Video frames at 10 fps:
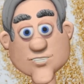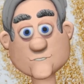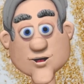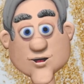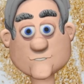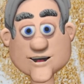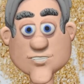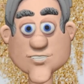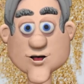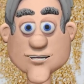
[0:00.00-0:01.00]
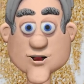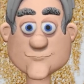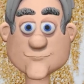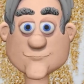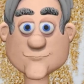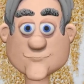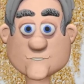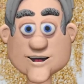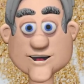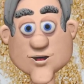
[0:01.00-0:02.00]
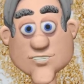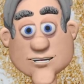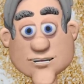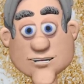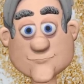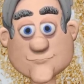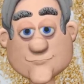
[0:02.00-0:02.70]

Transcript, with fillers: all think we know vitamin D.